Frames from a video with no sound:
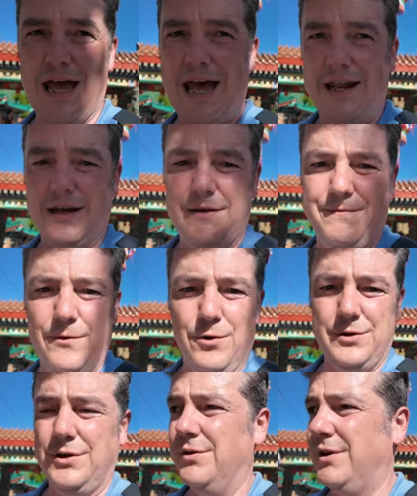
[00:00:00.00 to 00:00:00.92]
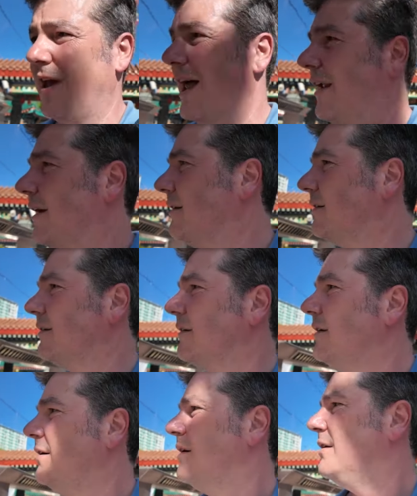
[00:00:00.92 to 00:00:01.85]
and the fortune telling.
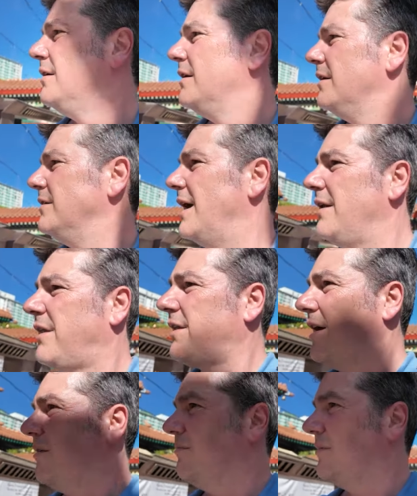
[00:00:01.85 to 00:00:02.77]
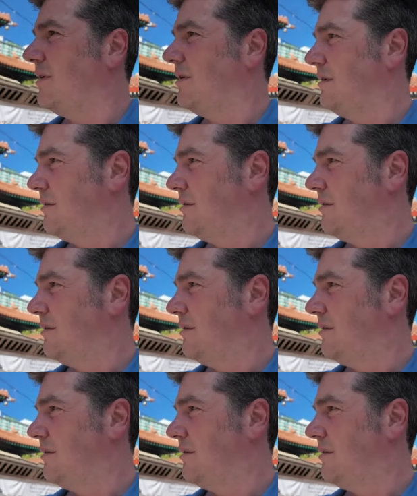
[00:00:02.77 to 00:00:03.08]
There's some